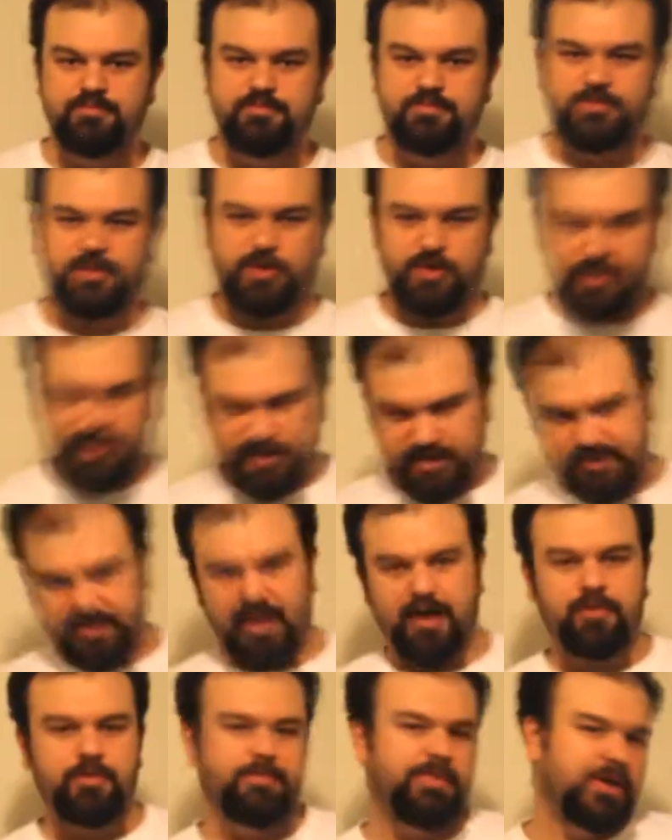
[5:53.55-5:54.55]
you would think
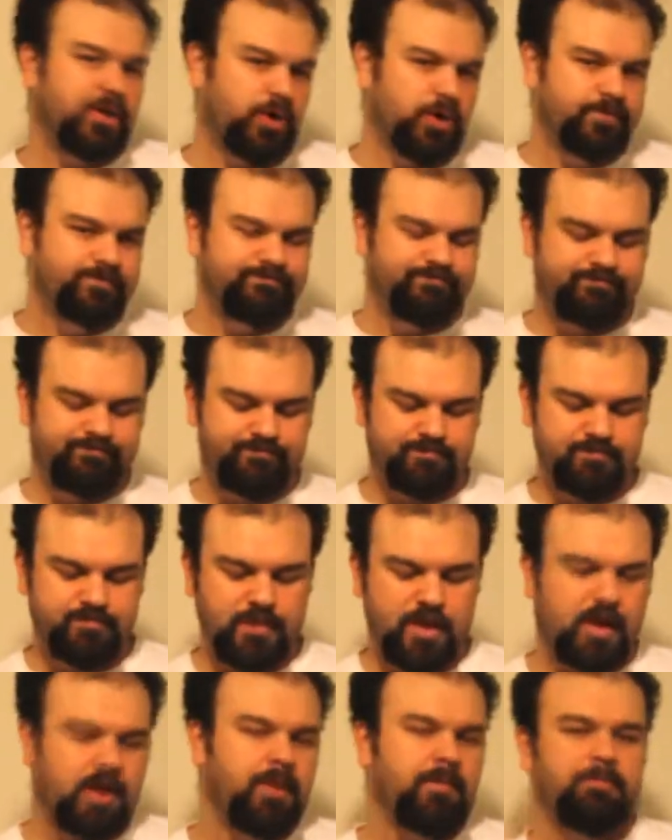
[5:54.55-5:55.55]
that would be all,
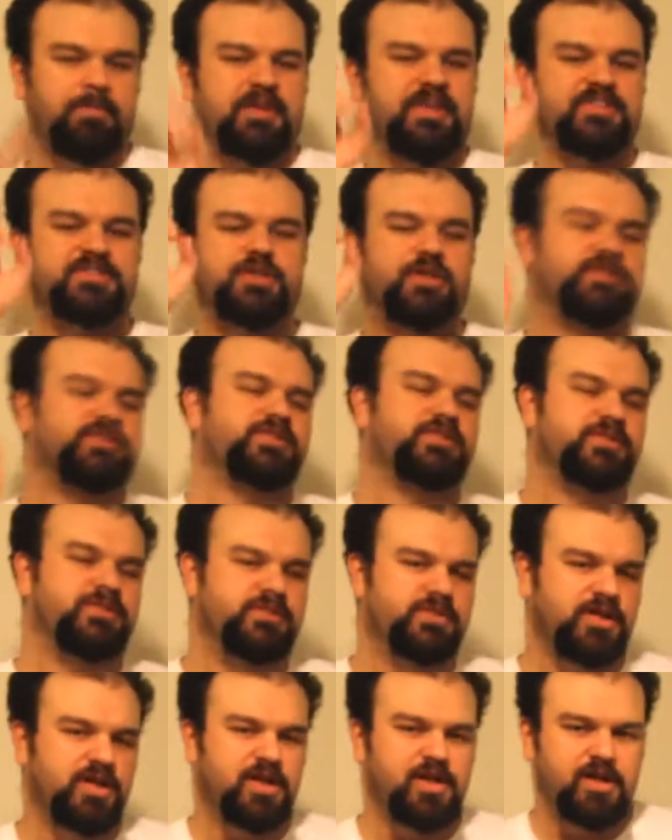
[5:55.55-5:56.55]
but there's not.
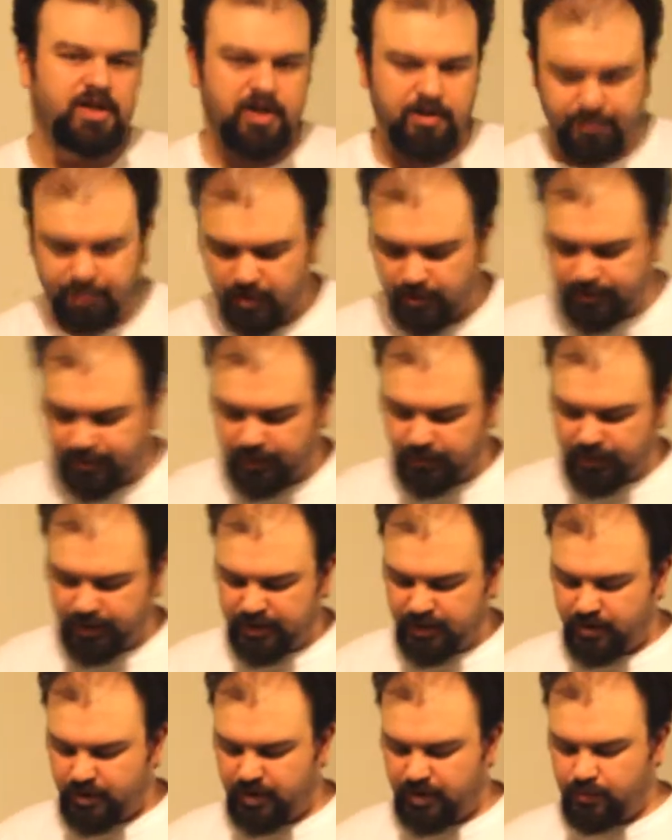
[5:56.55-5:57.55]
You're probably
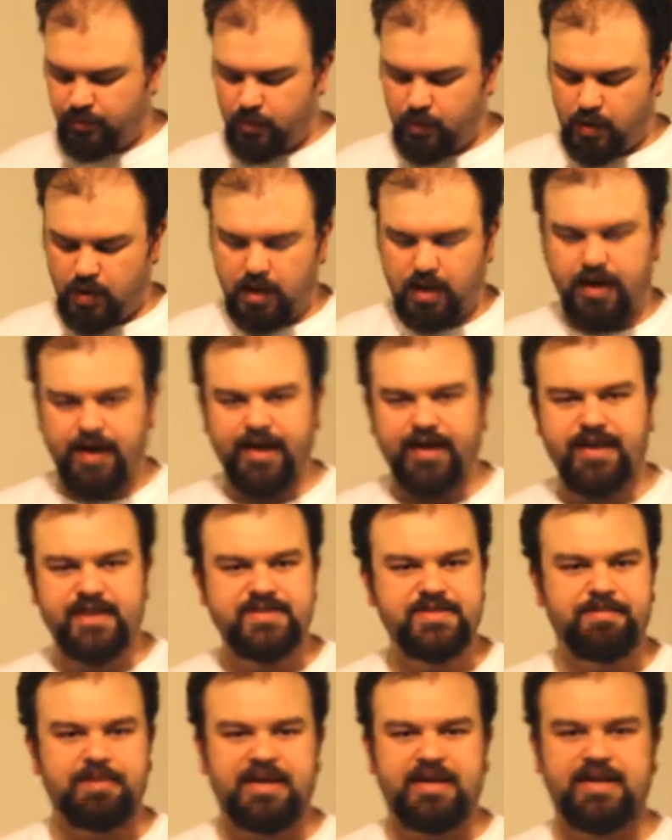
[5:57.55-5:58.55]
wondering why there's
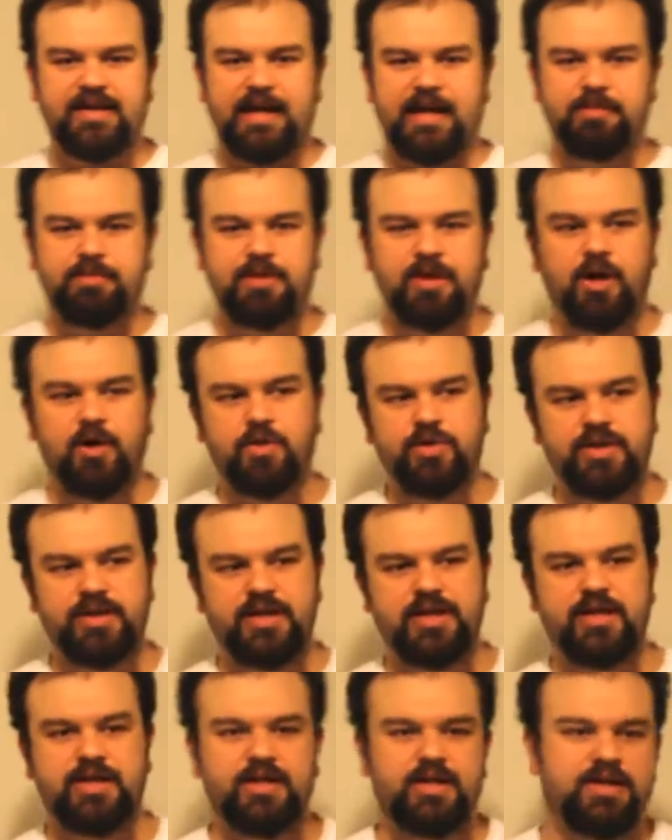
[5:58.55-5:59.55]
a big gaping hole in
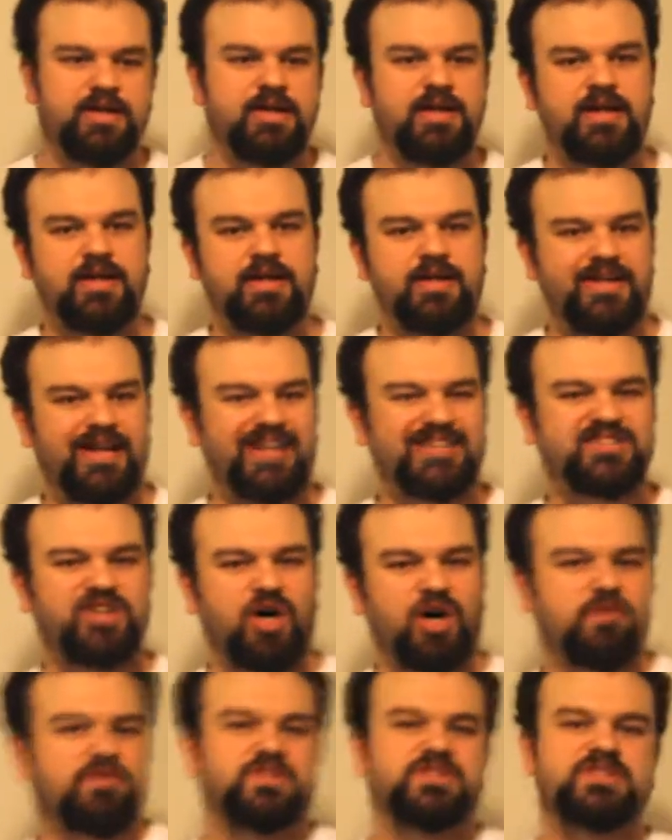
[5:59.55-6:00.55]
here. That's
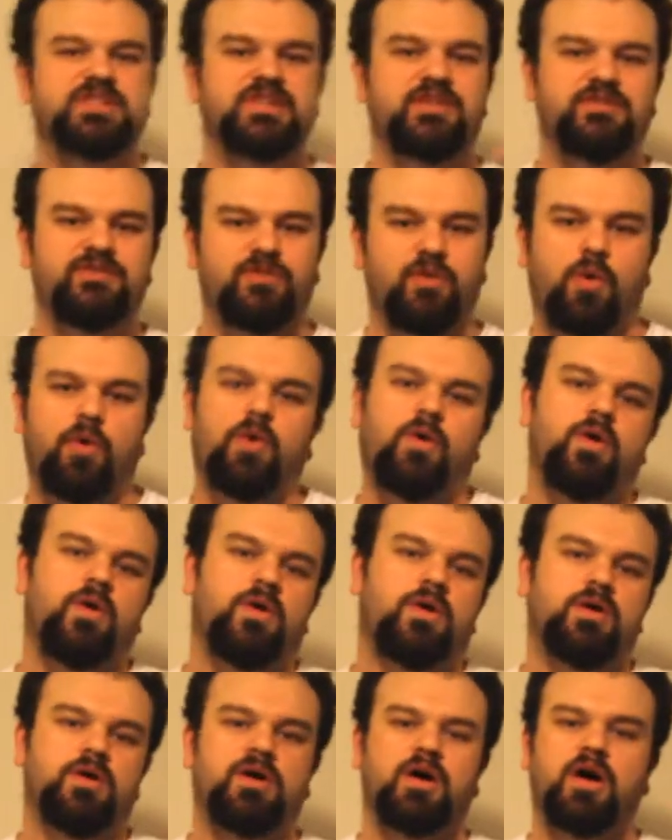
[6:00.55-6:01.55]
obviously
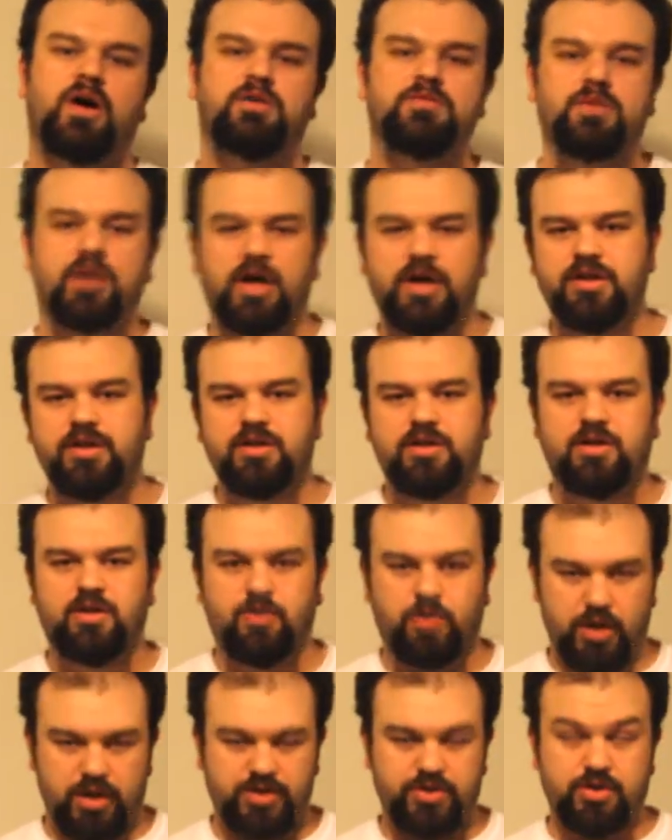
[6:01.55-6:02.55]
for a rider
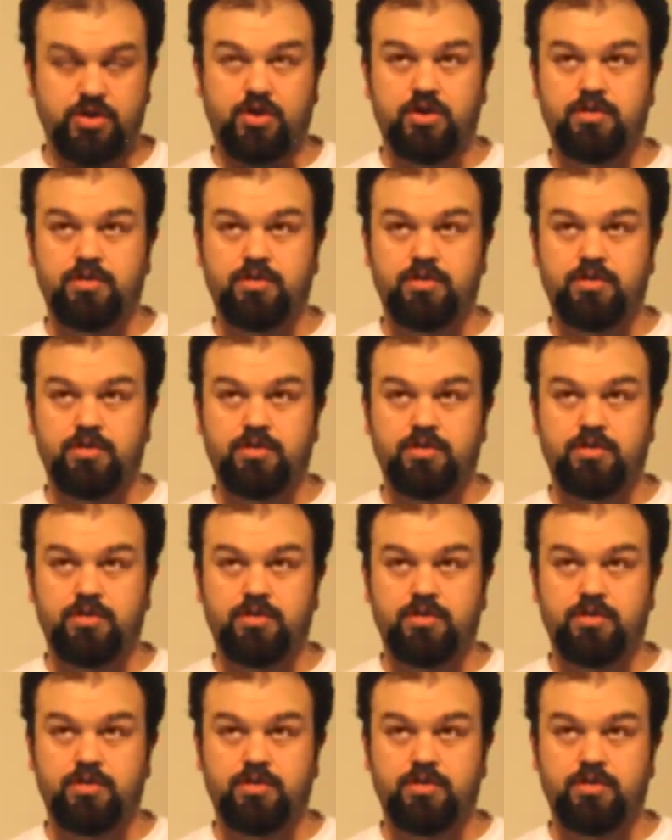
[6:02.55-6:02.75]
watch.